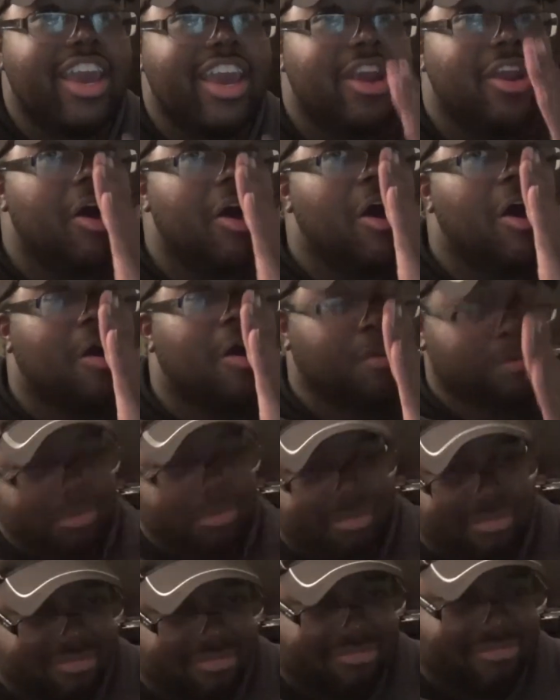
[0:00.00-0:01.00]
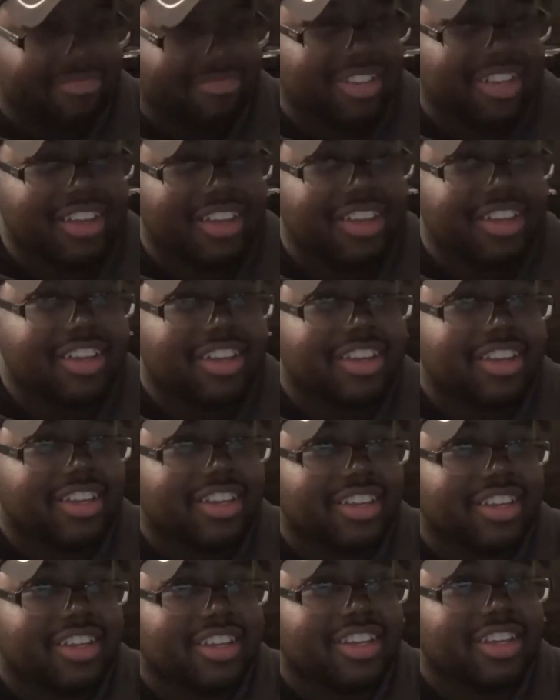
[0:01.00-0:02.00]
Get off. It's whatever. I mean, that
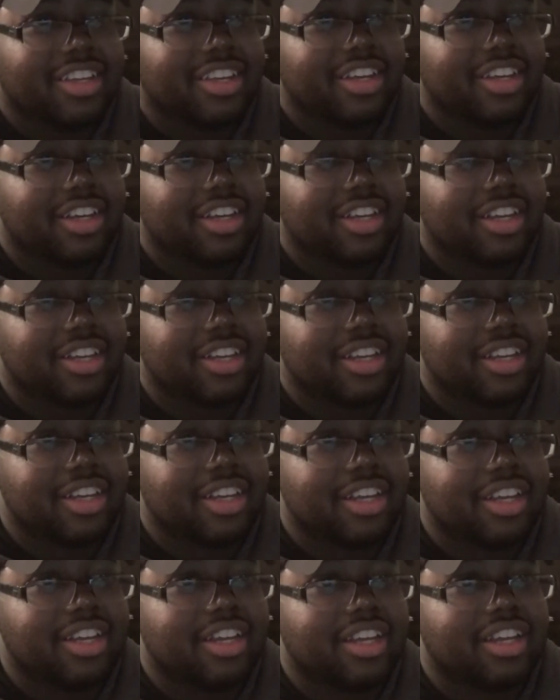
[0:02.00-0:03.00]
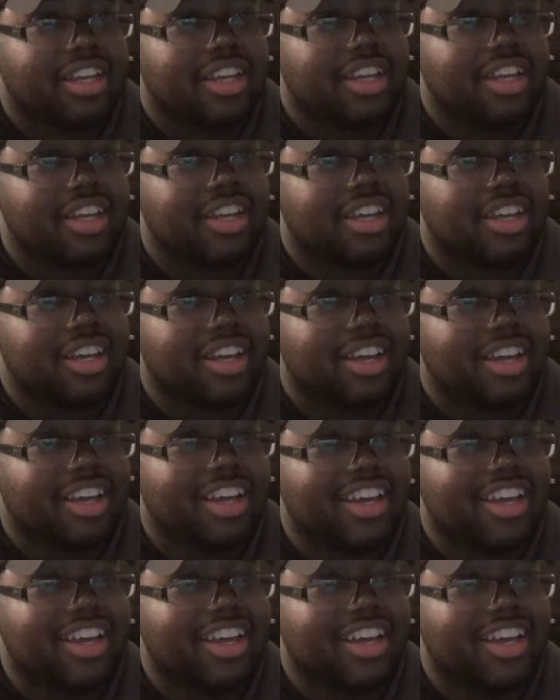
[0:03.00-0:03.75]
nigga can get it. I mean, I'm not gonna let nobody check He can me.